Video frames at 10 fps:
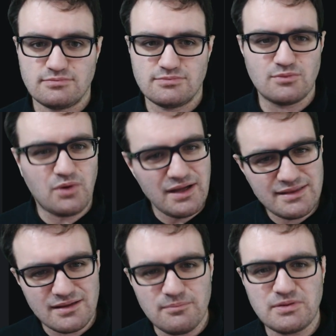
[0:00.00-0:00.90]
What?
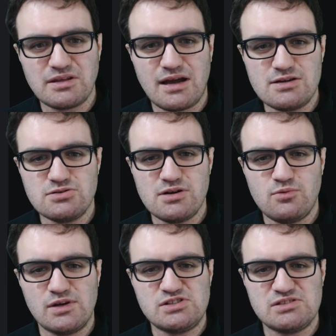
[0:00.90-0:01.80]
But the country
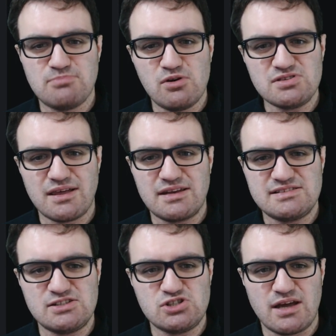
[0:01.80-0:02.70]
which is most likely to
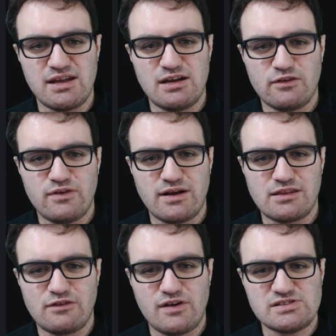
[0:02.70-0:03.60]
see China interfering in the
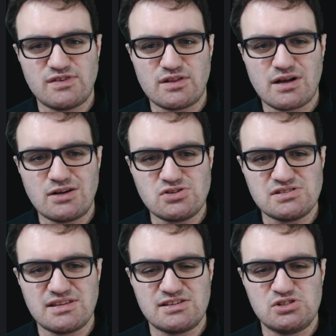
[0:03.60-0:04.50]
affairs of other countries
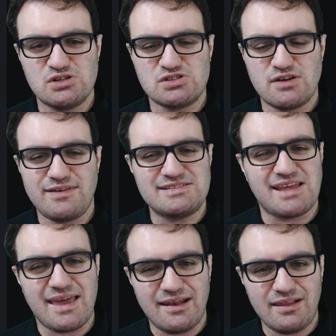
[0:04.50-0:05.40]
in this year's survey is
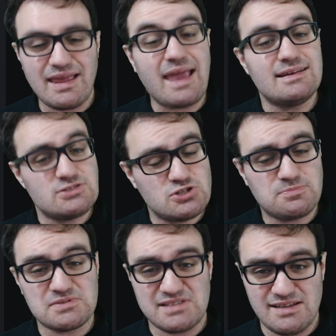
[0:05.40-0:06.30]
Italy,
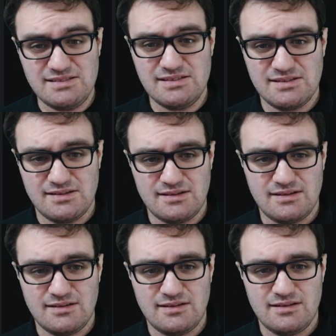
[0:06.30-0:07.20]
82%.
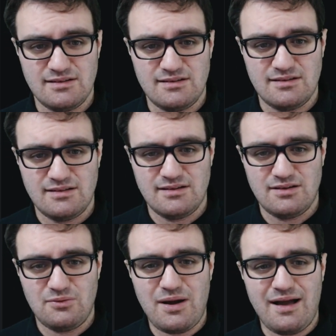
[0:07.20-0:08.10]

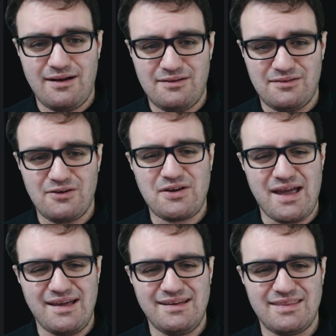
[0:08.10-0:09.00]
Wow,
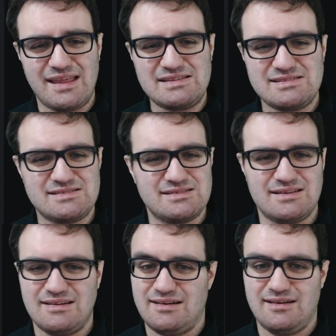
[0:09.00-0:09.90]
okay. That's
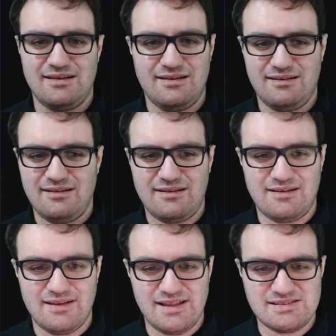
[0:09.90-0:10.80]

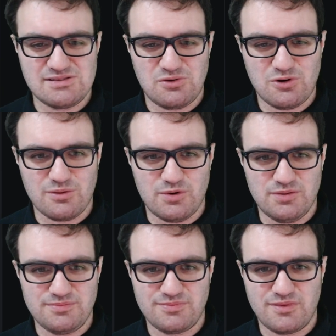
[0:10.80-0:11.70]
horrible.
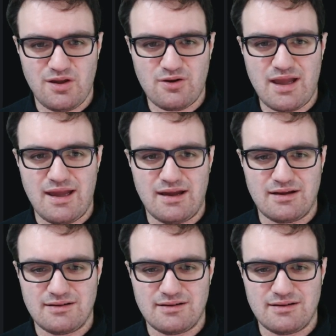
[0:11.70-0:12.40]
Okay.